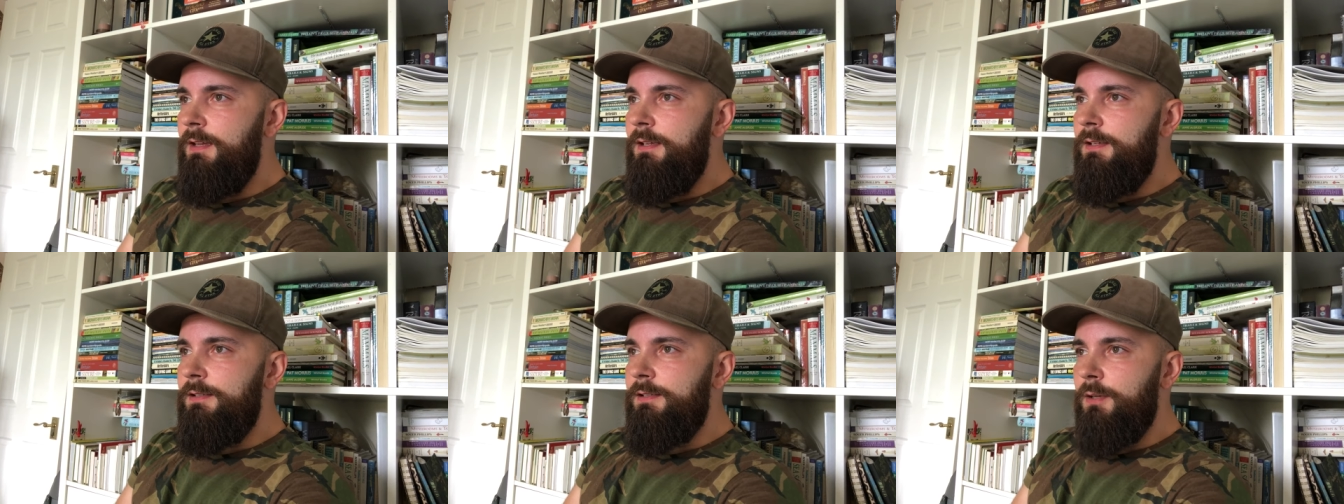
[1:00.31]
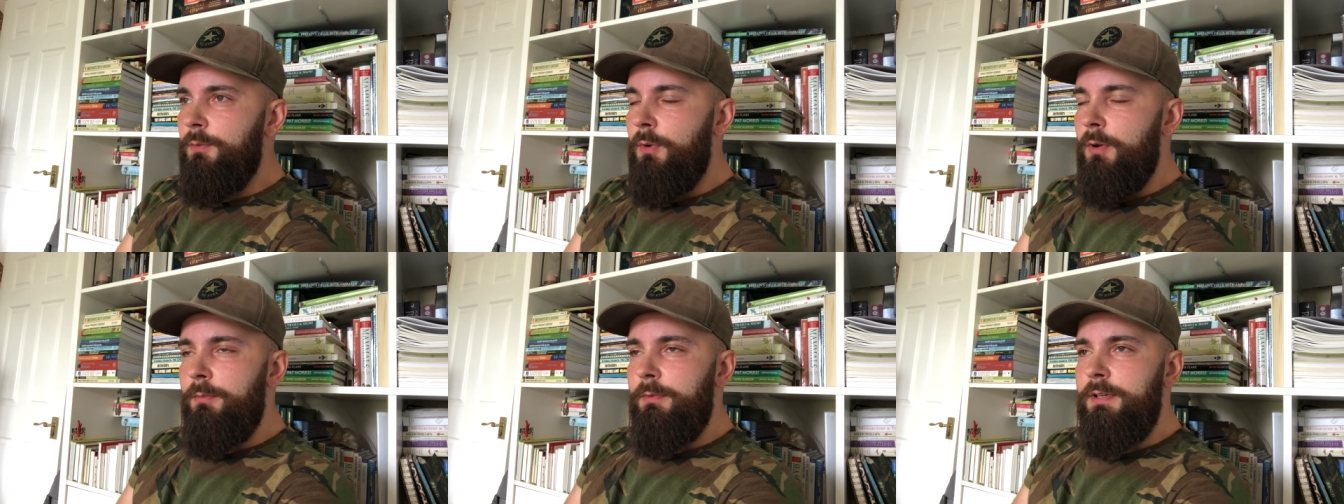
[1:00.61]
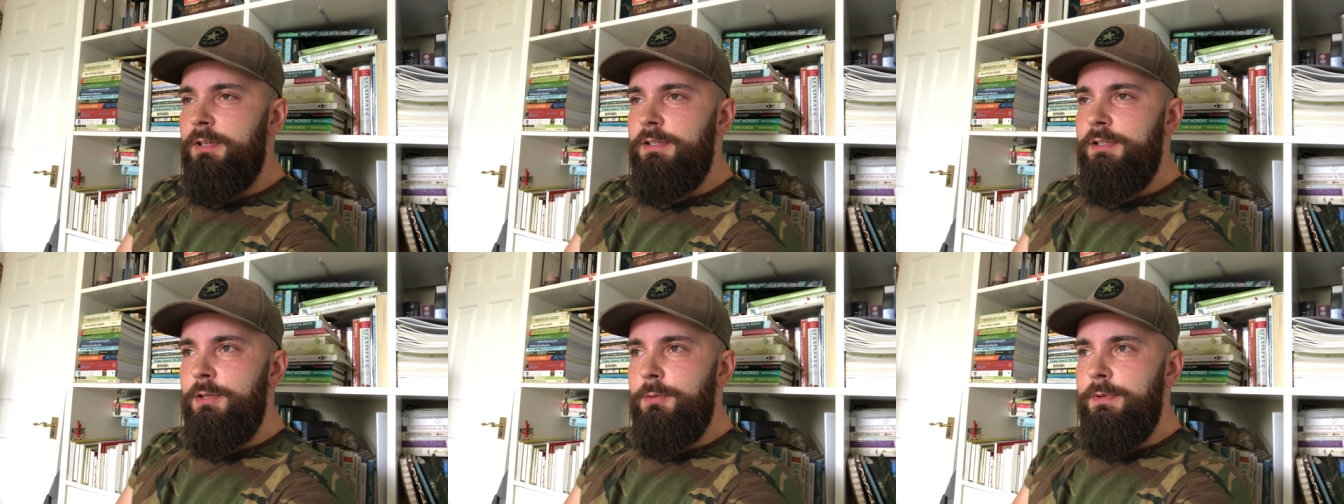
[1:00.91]
So what I'm
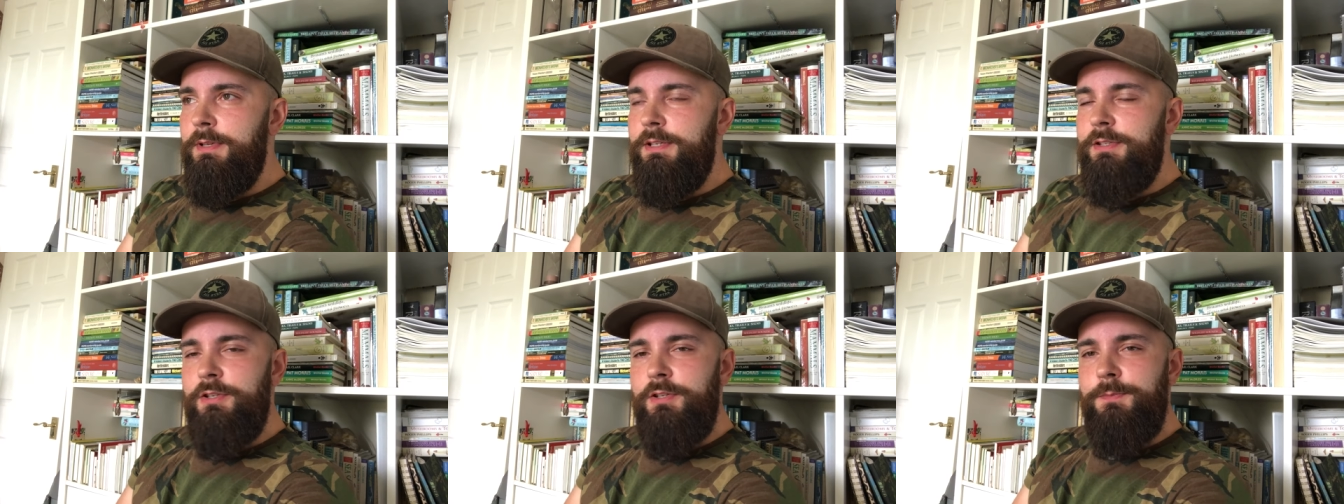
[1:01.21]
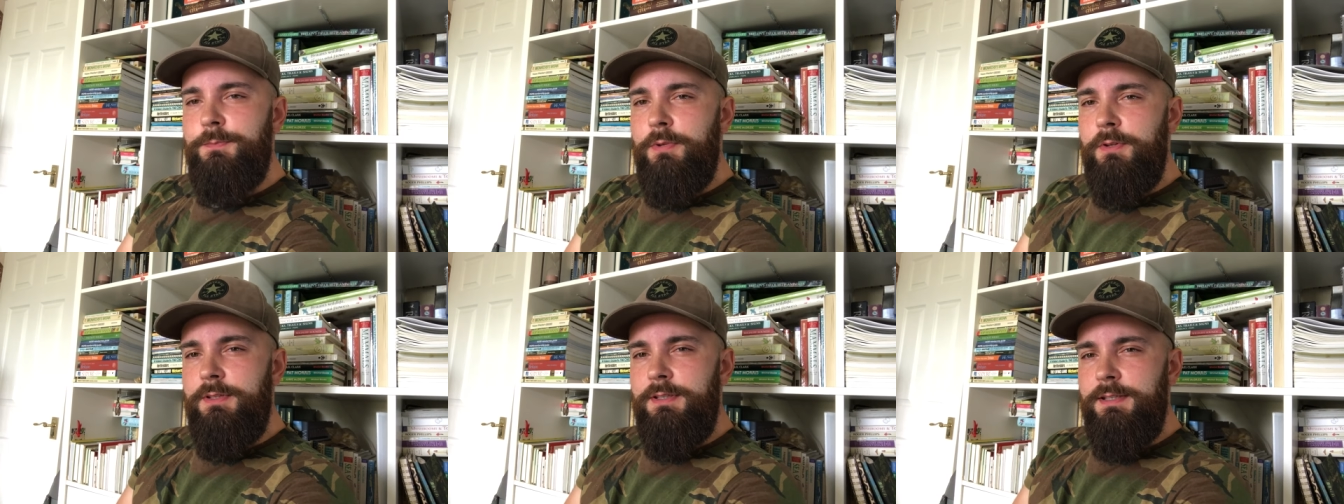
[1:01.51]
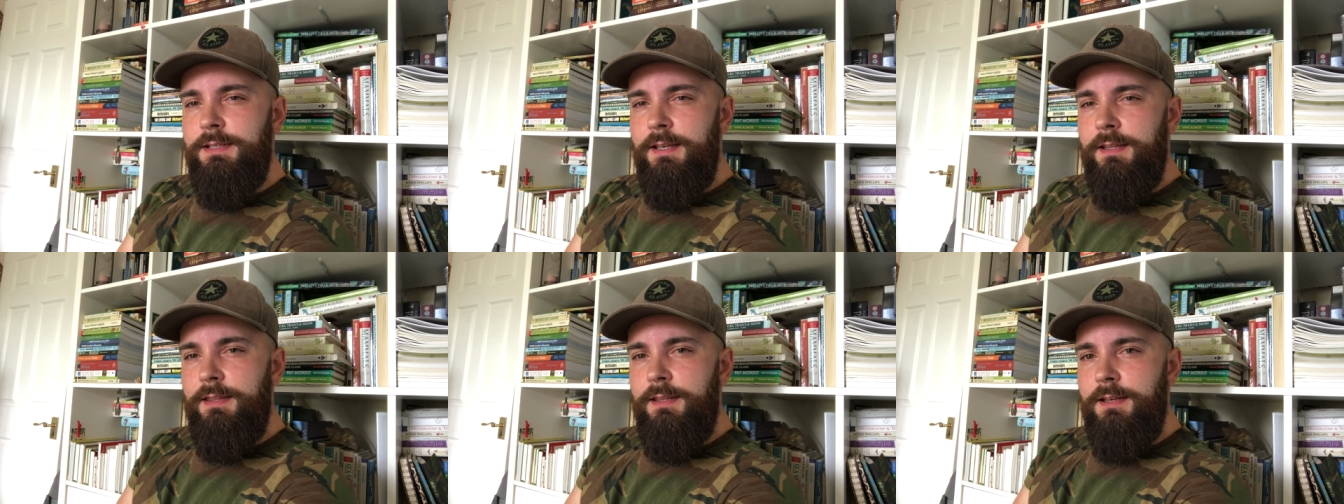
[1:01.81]
going to do is just put
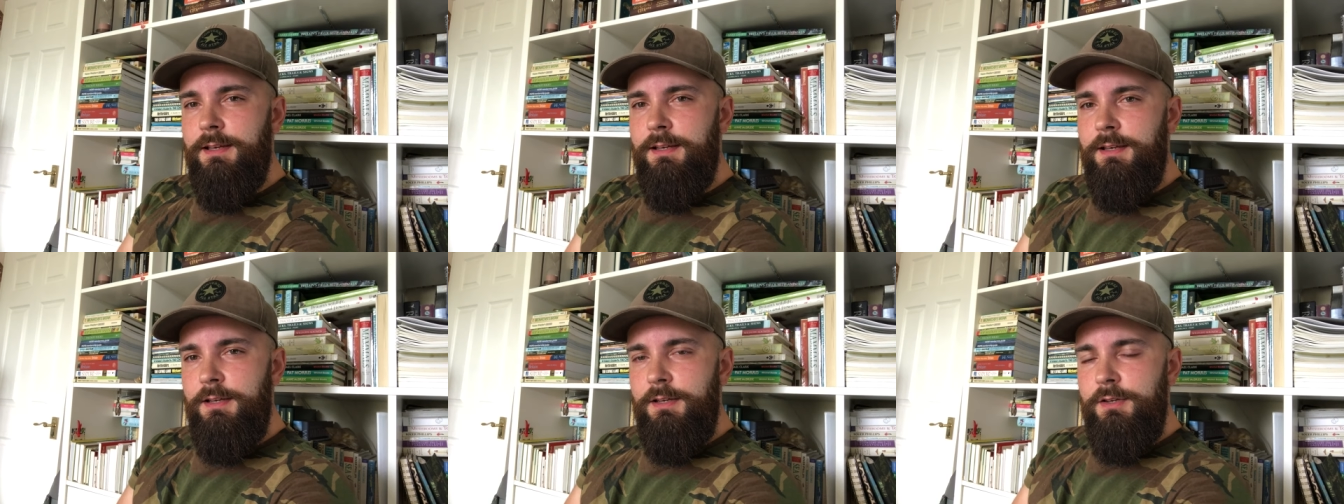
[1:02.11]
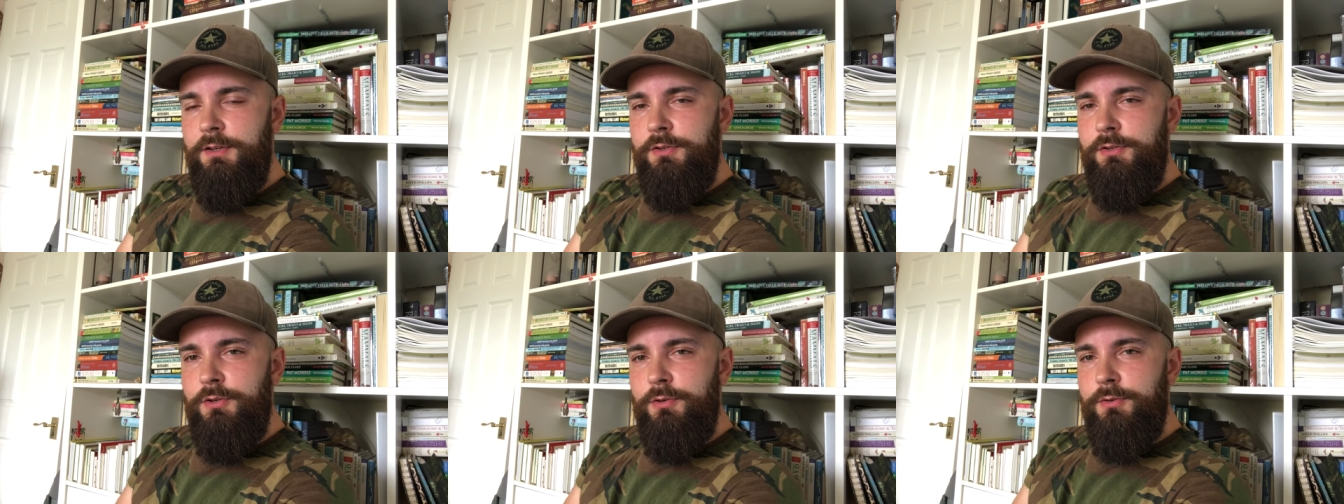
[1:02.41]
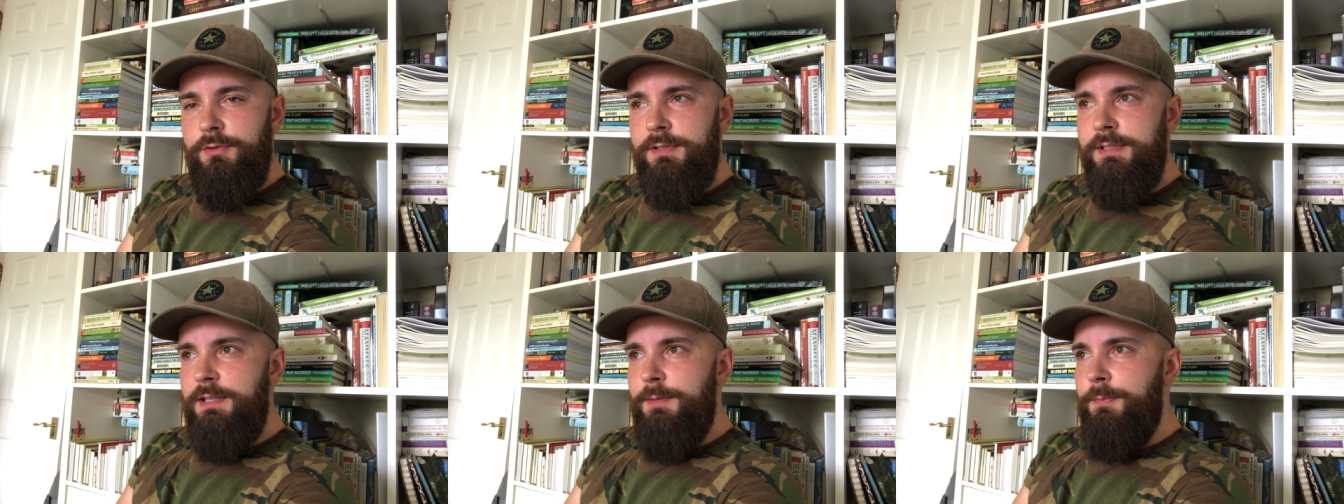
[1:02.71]
together short
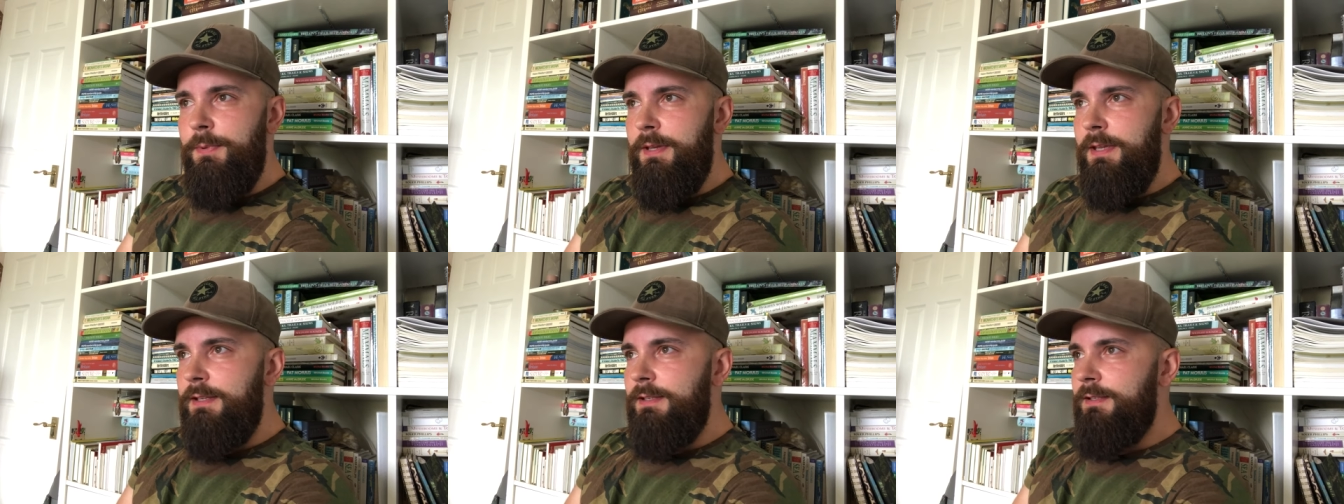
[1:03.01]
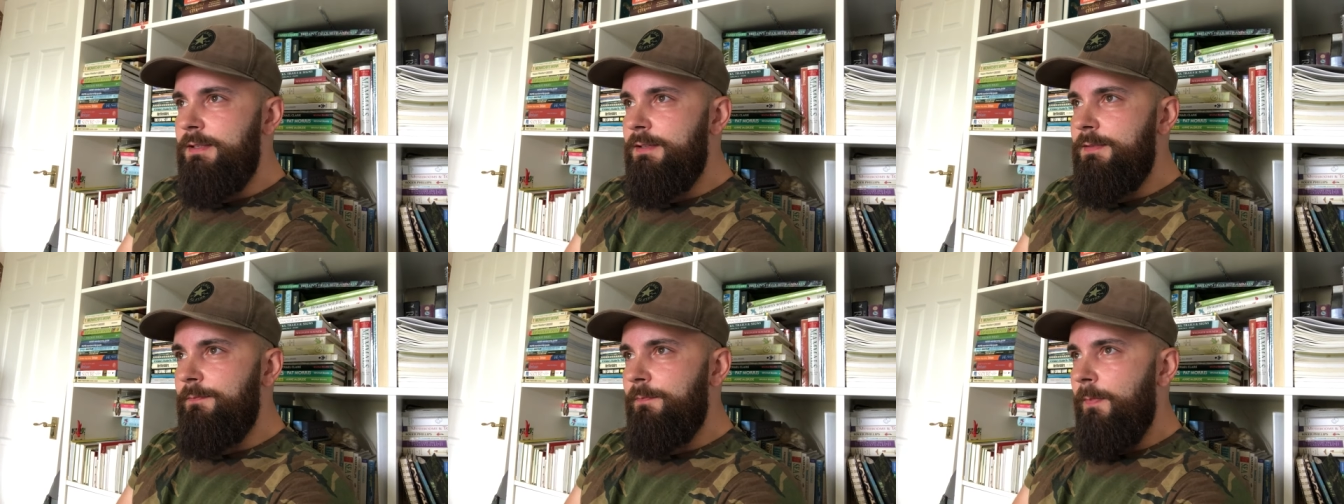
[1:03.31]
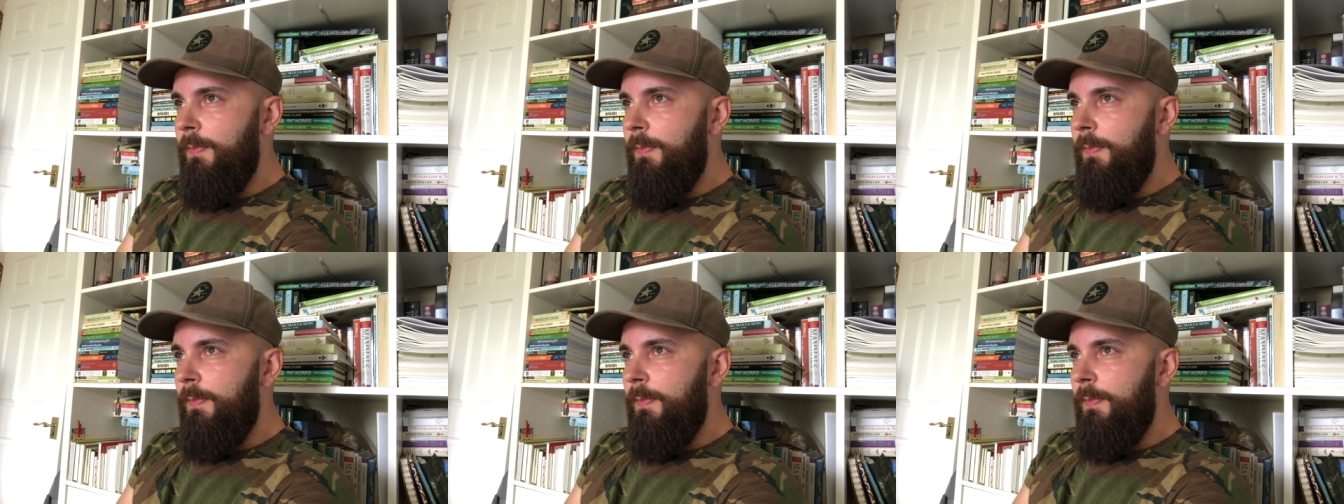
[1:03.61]
snippets,